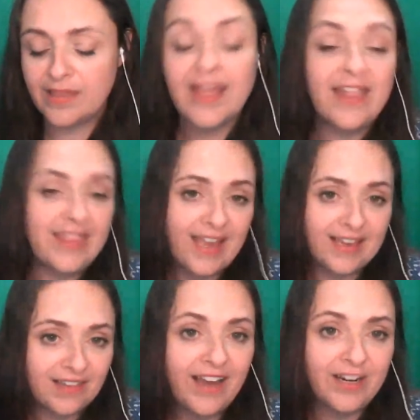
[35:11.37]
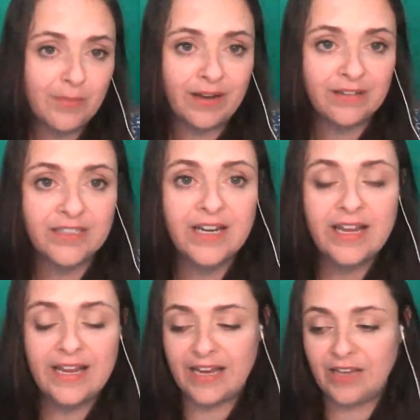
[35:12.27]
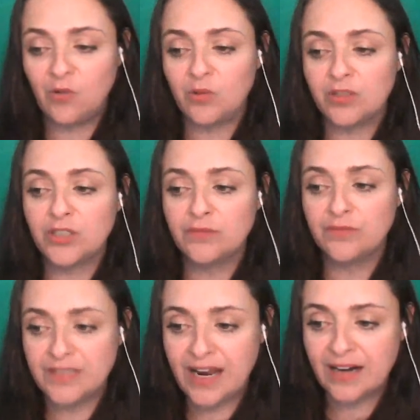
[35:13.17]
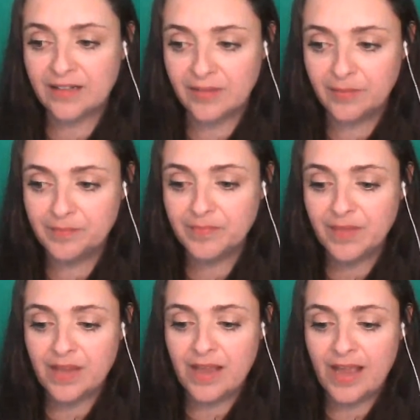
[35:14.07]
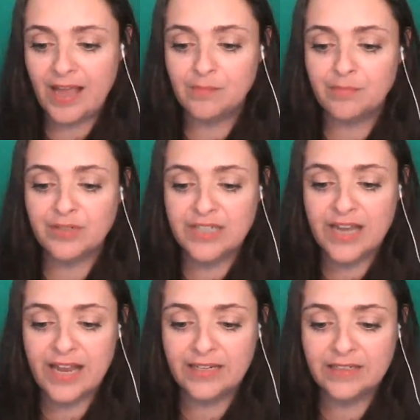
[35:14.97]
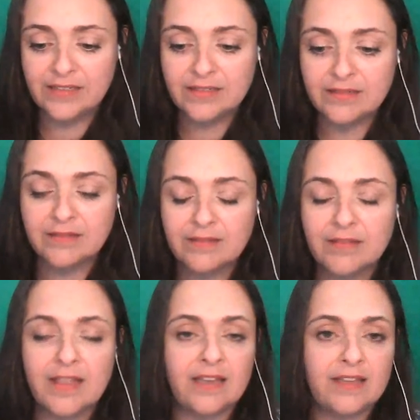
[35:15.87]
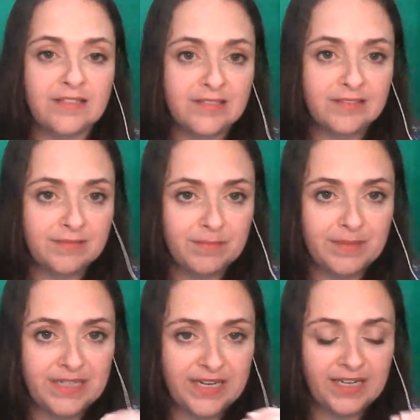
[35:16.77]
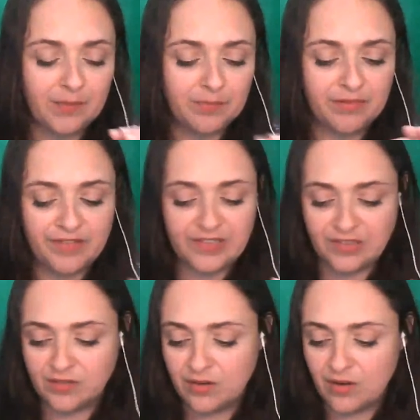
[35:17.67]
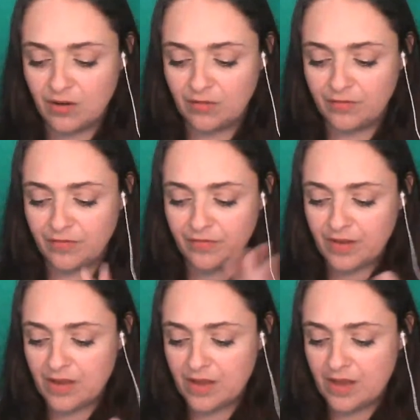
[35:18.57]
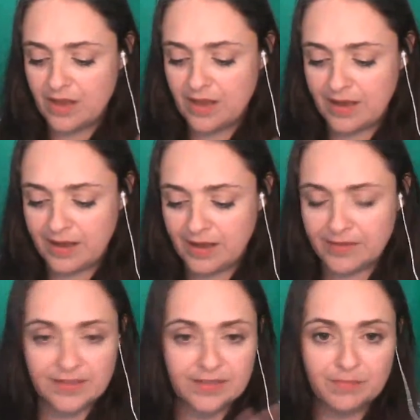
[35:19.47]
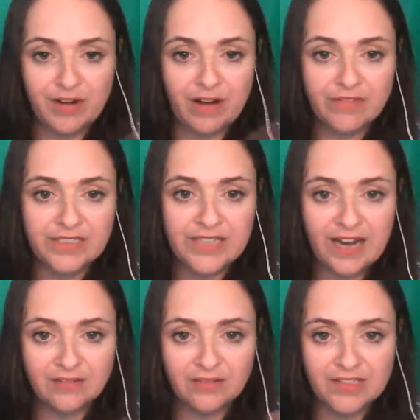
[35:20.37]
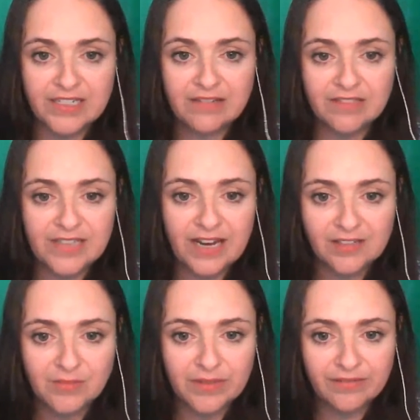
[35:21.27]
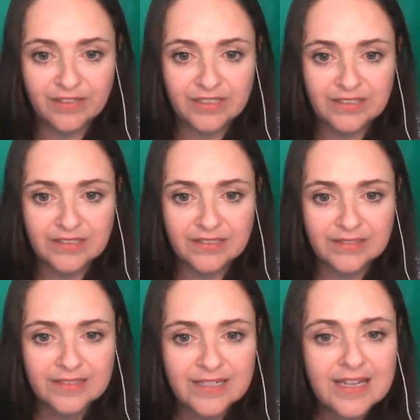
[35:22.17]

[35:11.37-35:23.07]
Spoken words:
and they lied about it in order to redact them and pretend that this particular provision of the Privacy Act or the Secrecy Act or whatever it is